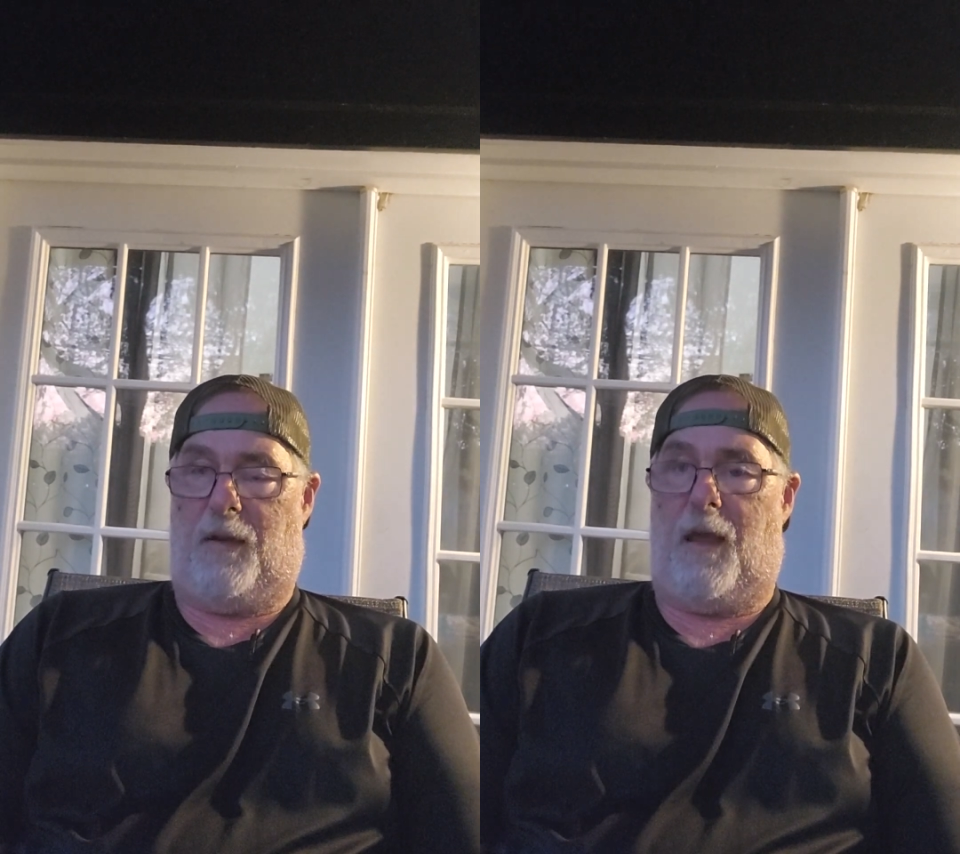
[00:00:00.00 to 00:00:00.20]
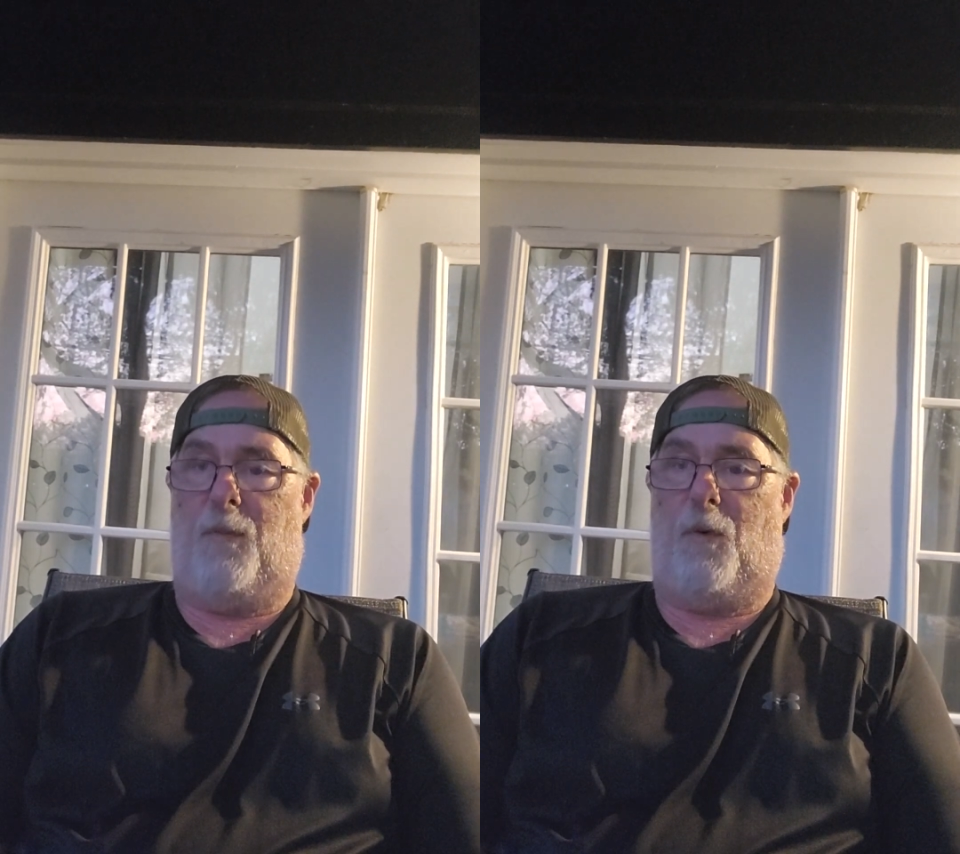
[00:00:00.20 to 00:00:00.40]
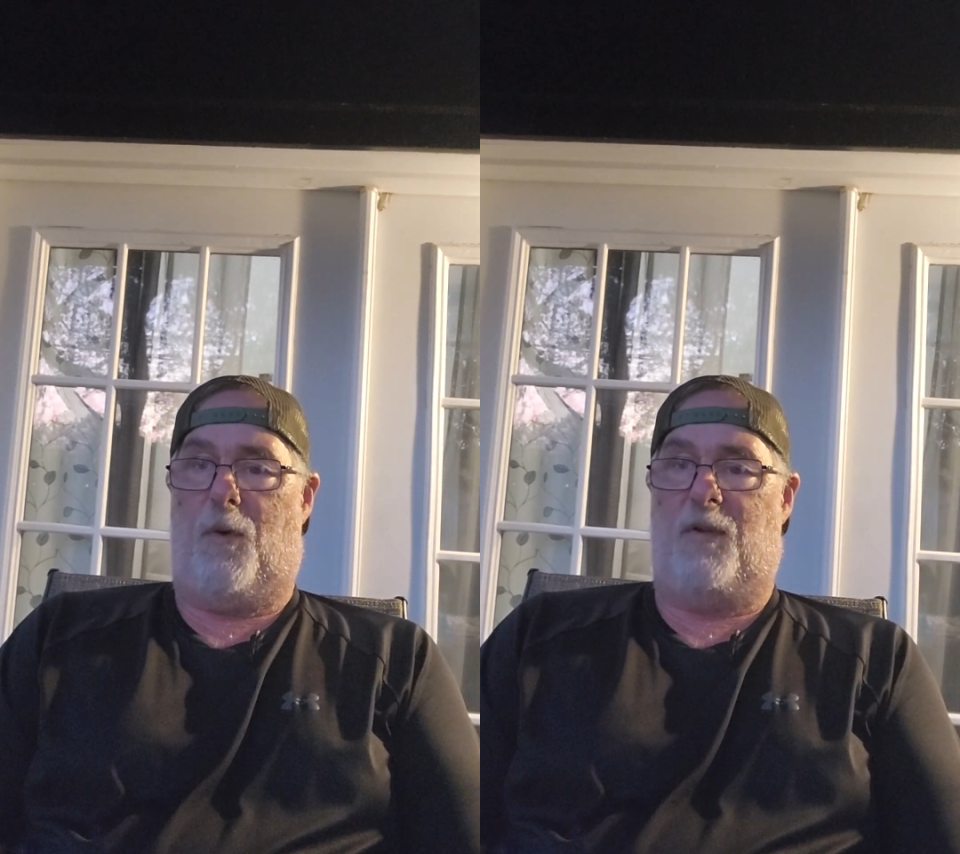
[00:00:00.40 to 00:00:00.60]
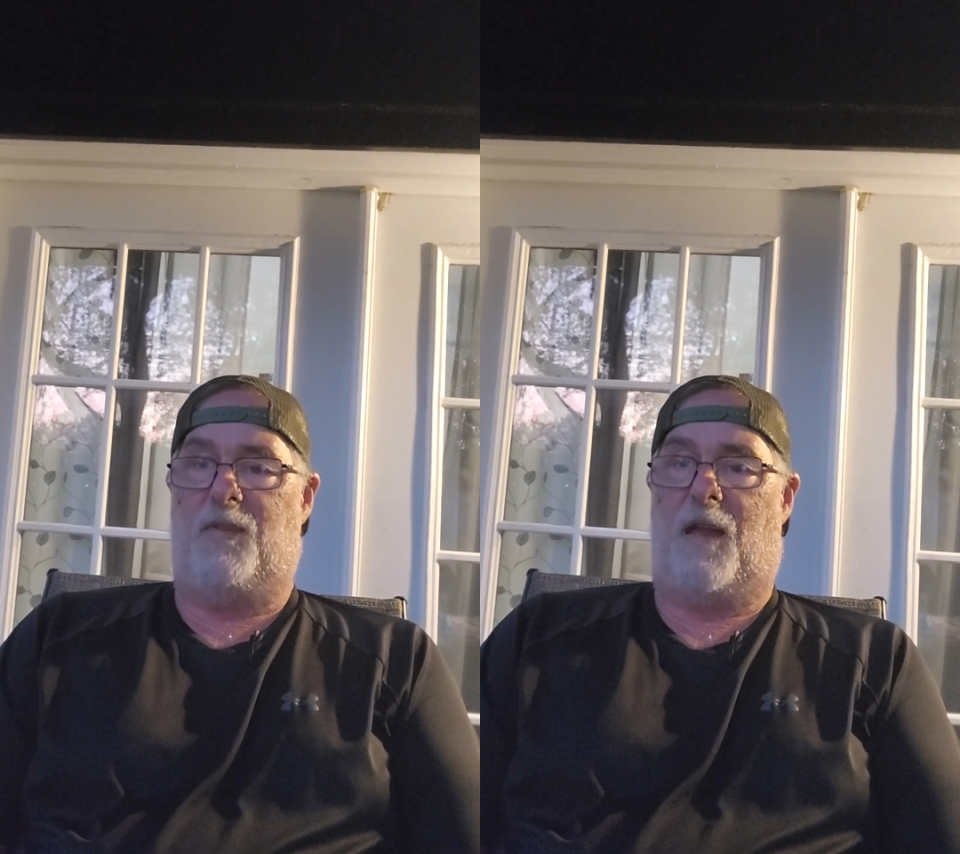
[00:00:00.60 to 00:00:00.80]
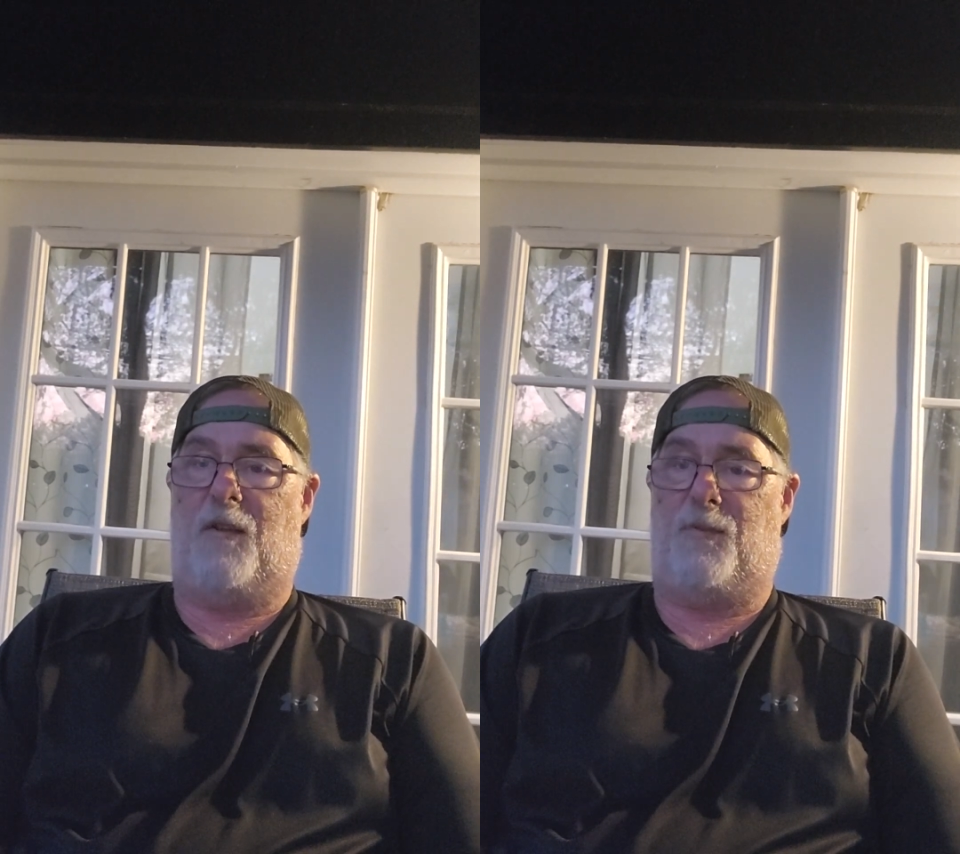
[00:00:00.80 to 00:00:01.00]
The headboard
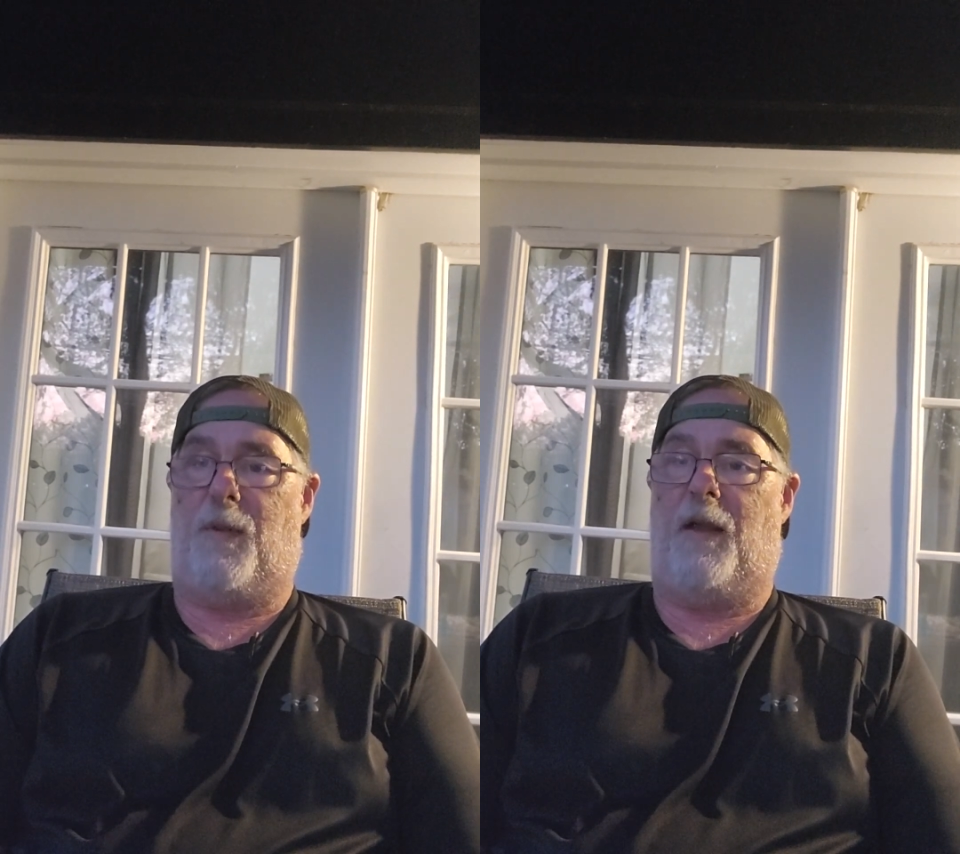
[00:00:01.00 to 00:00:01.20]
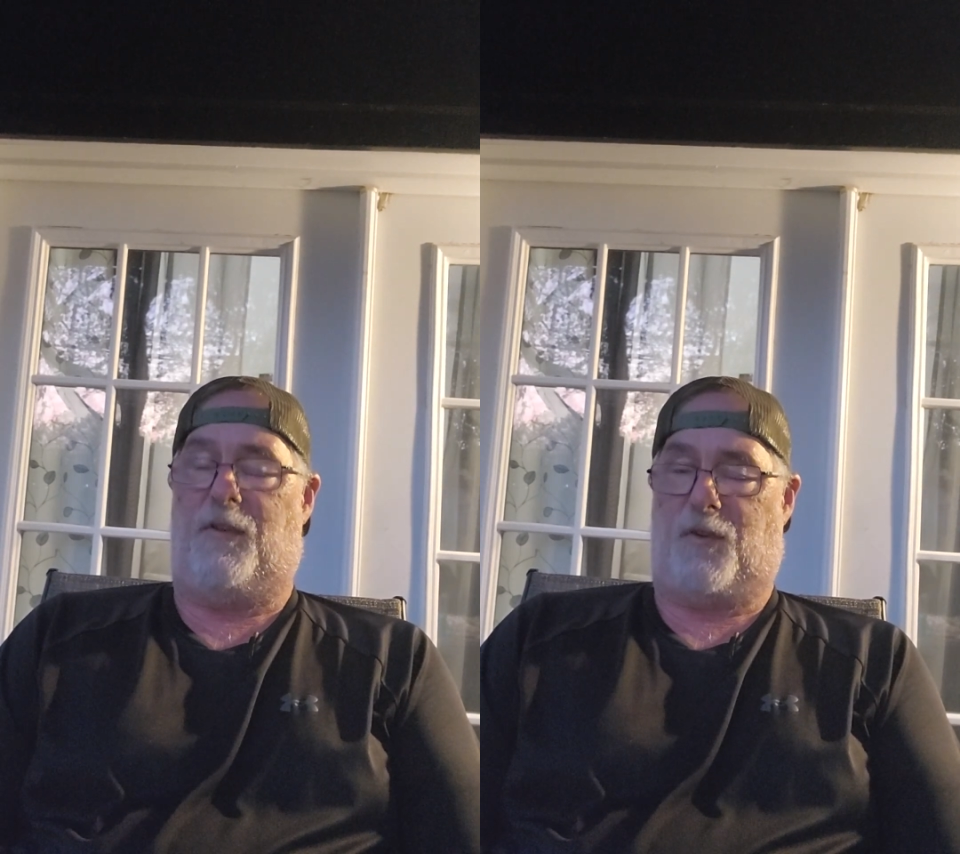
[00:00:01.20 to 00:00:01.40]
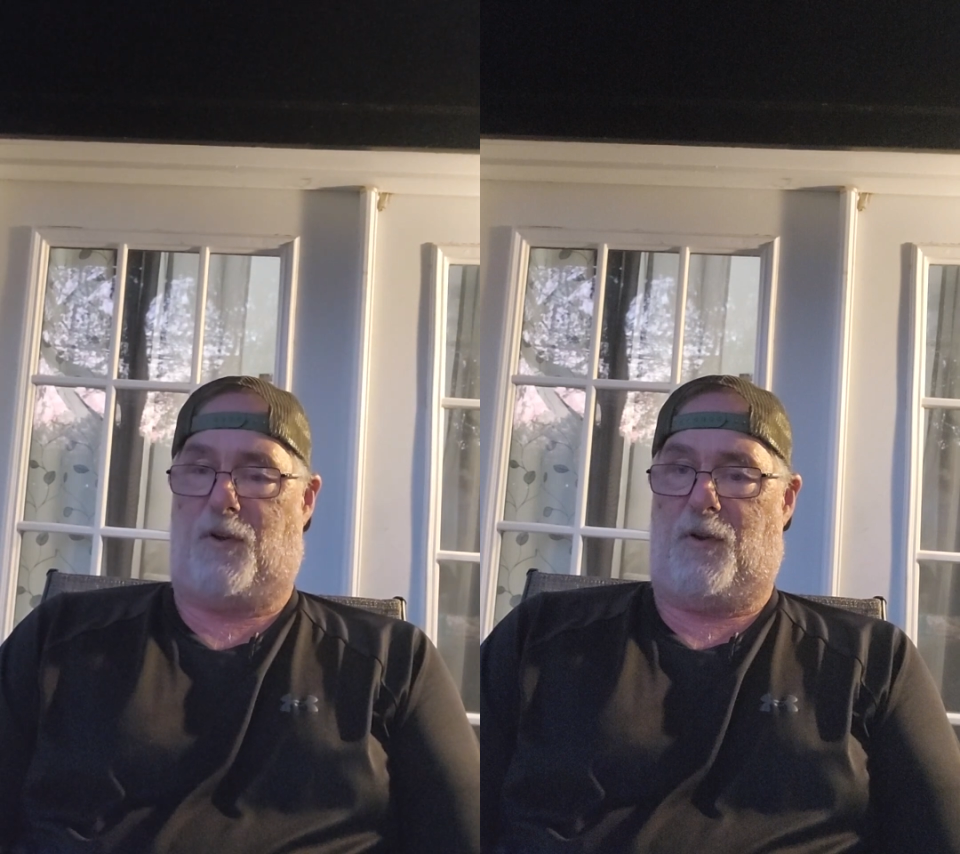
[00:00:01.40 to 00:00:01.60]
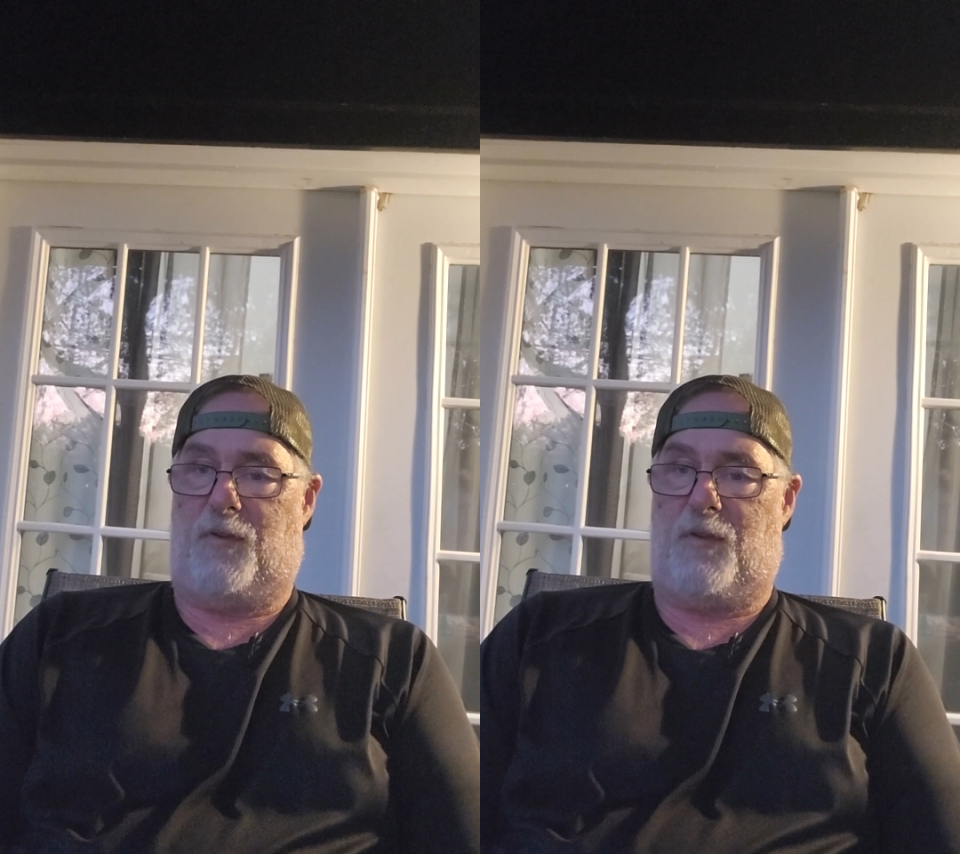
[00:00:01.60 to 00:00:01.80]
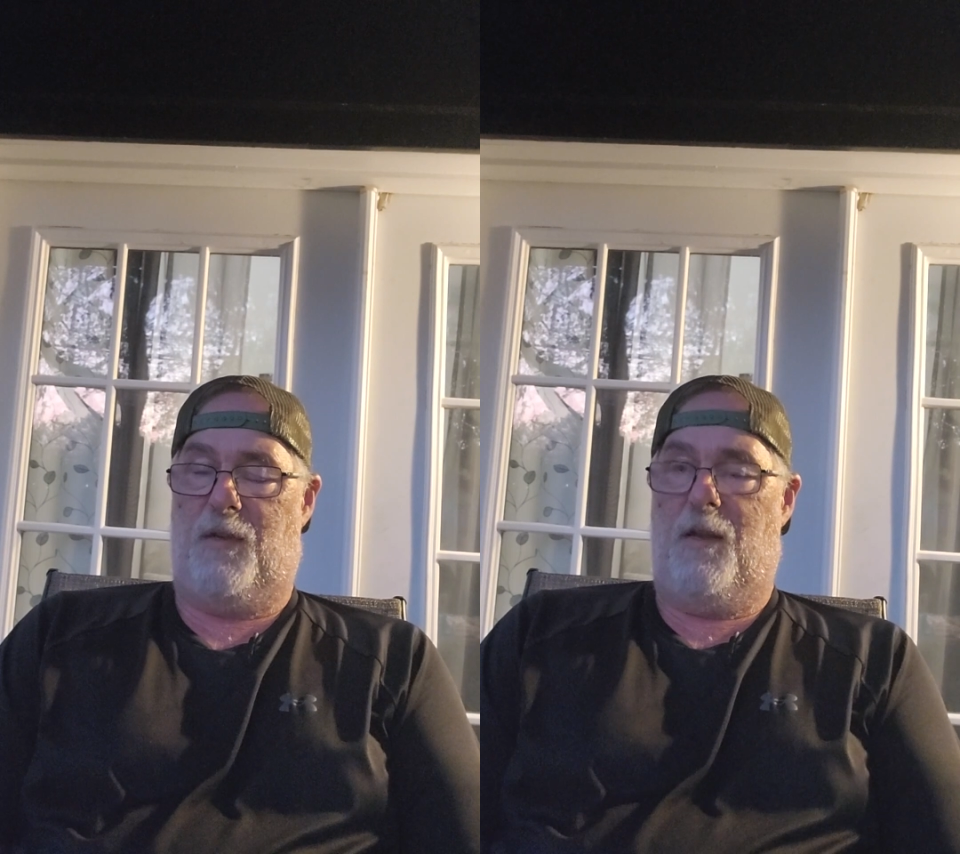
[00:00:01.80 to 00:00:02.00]
is not as big as
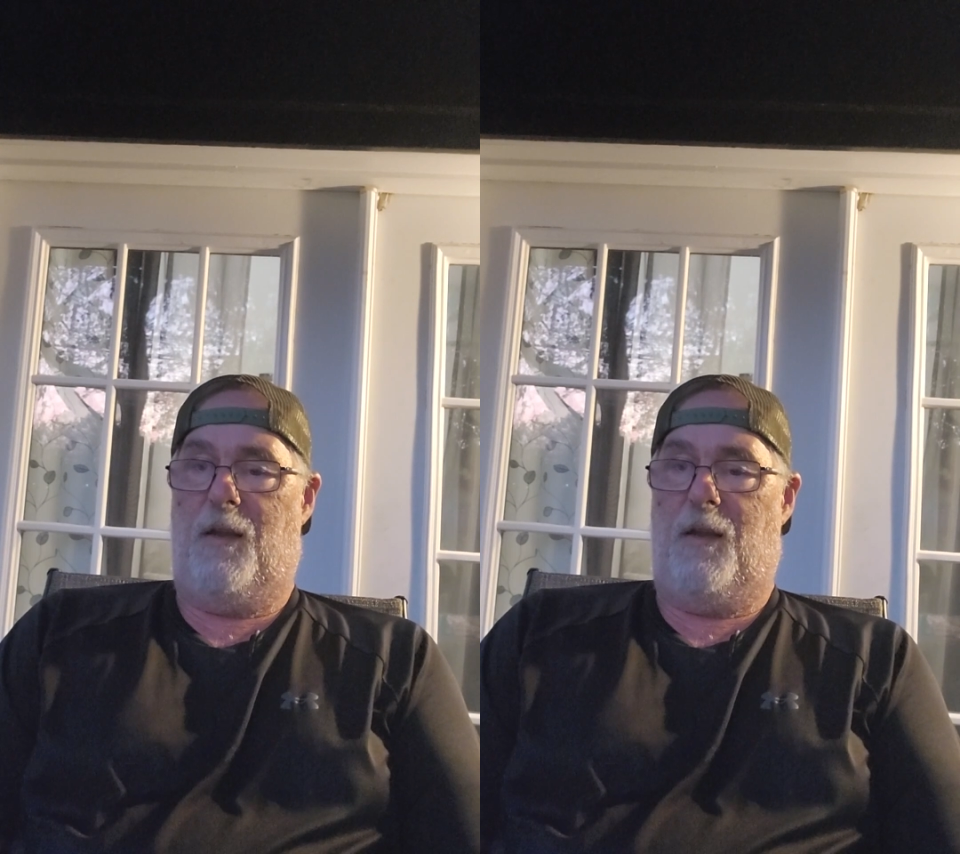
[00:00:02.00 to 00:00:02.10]
hers,